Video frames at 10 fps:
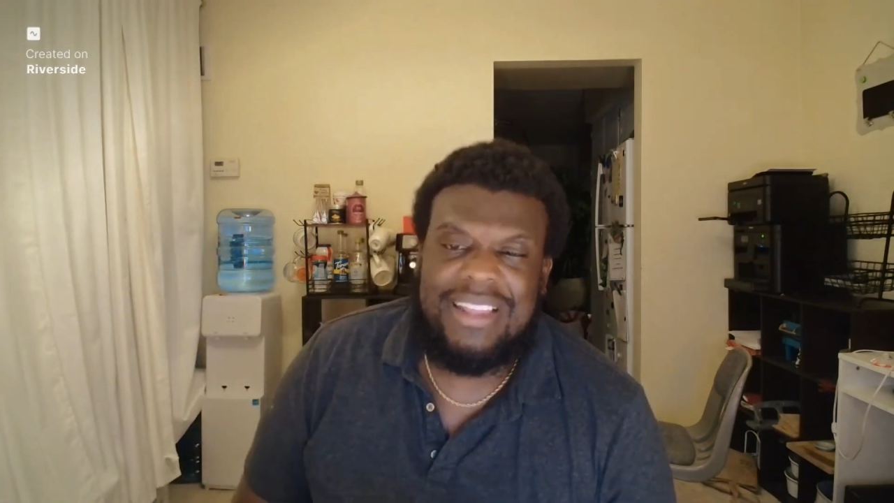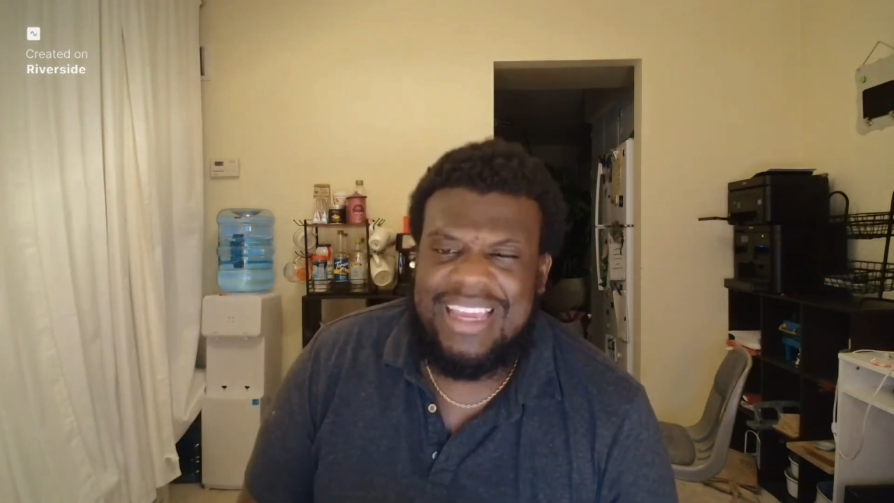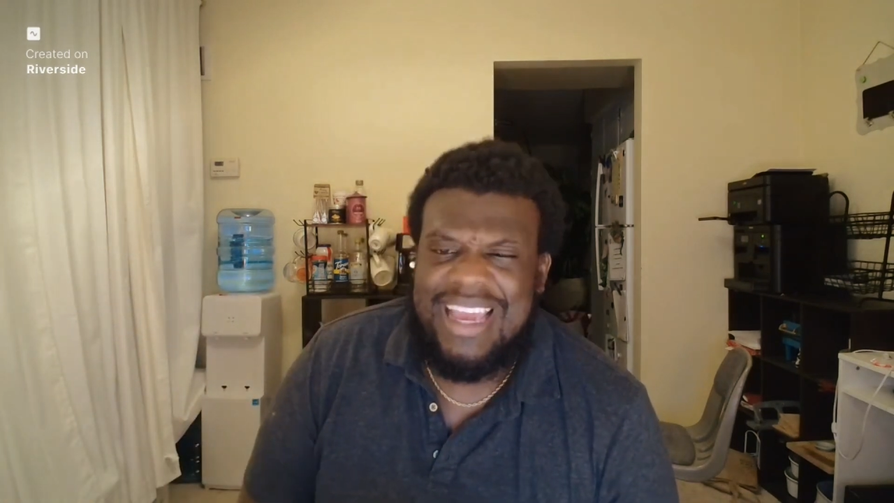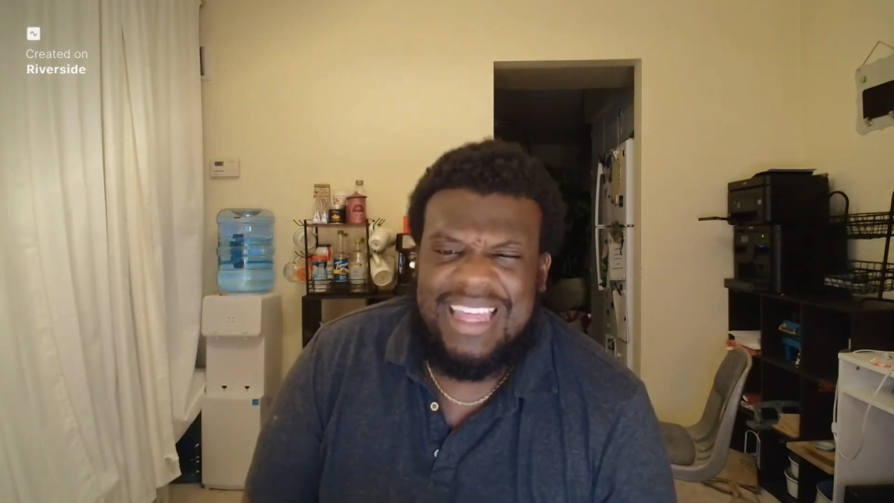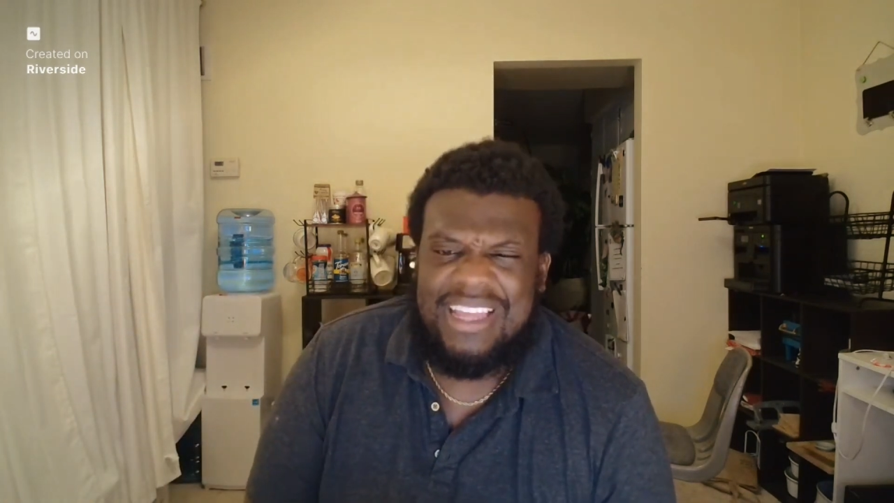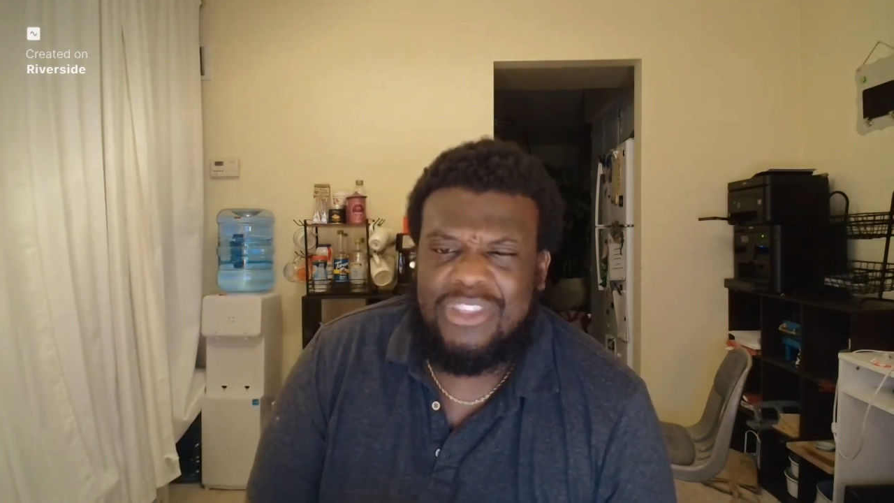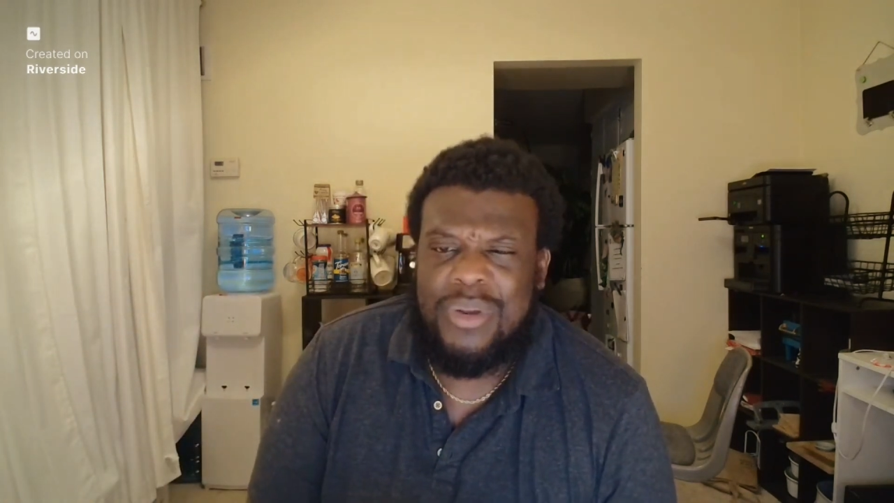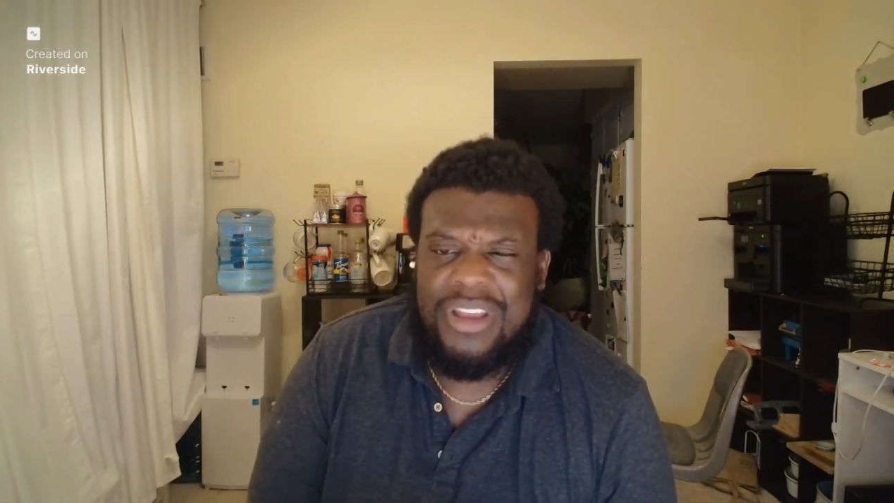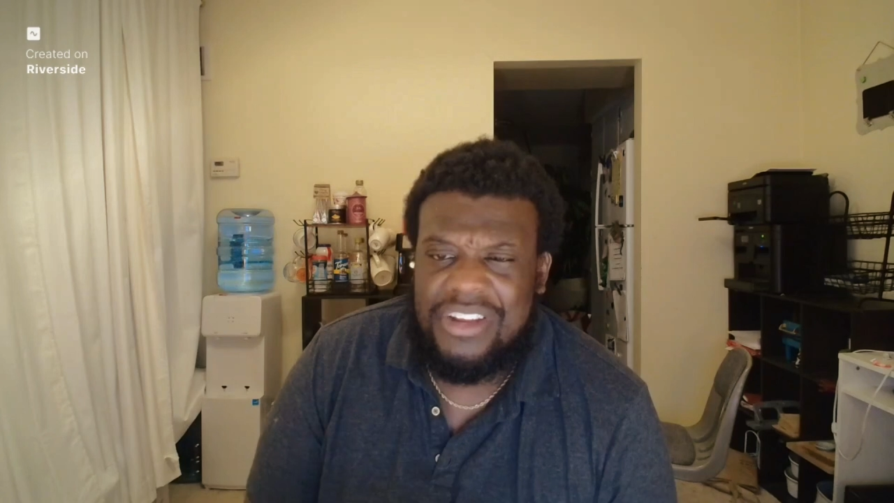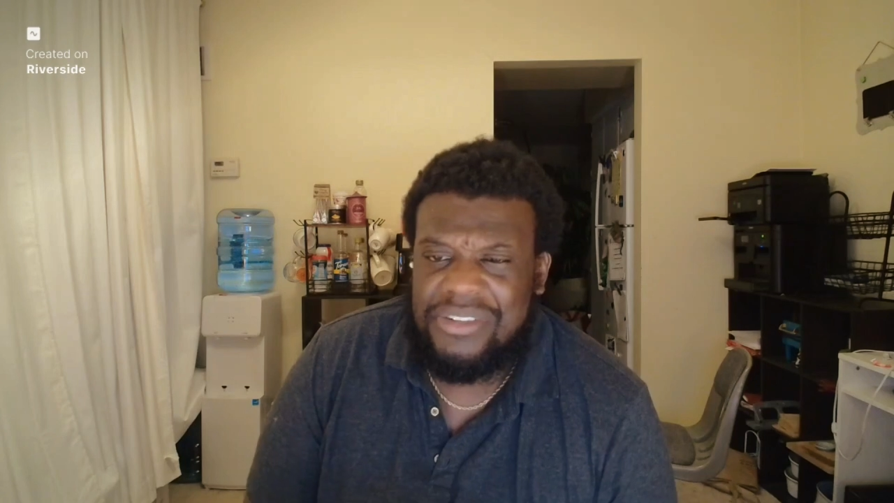I think he had like
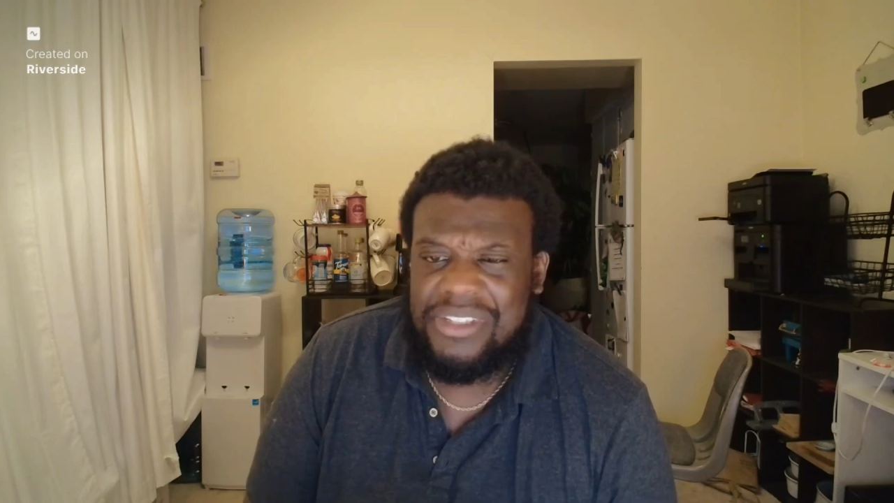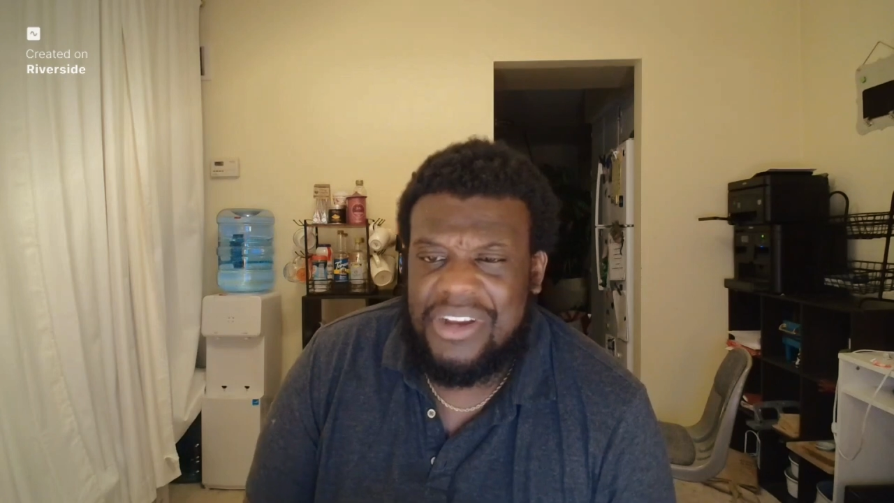300